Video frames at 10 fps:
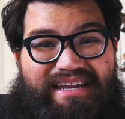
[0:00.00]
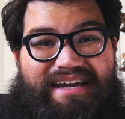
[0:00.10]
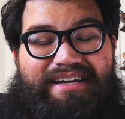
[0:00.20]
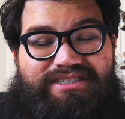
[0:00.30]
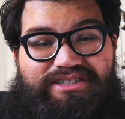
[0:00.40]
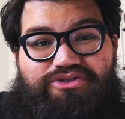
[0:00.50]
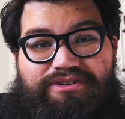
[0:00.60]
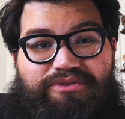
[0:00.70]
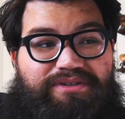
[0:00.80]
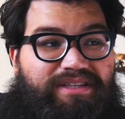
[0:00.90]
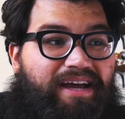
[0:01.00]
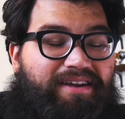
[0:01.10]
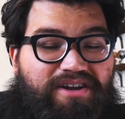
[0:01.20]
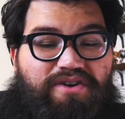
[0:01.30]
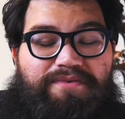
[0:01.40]
And I actually enjoy doing that
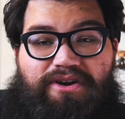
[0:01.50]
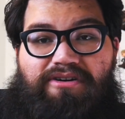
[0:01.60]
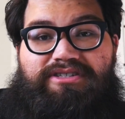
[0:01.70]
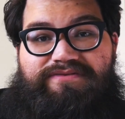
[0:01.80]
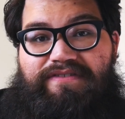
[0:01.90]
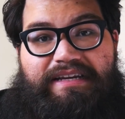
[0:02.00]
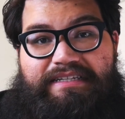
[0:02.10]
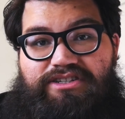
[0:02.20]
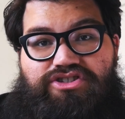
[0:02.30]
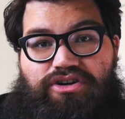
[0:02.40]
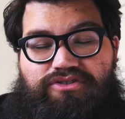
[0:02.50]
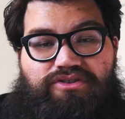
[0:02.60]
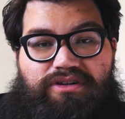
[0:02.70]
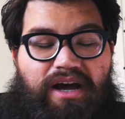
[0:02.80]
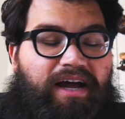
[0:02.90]
regardless of if I need to charge
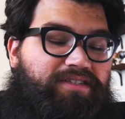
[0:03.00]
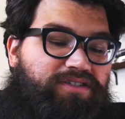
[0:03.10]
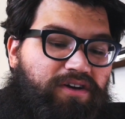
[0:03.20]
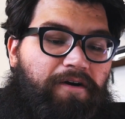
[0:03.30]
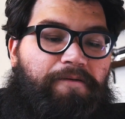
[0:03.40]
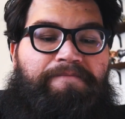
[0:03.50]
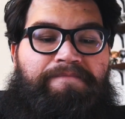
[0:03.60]
or not. So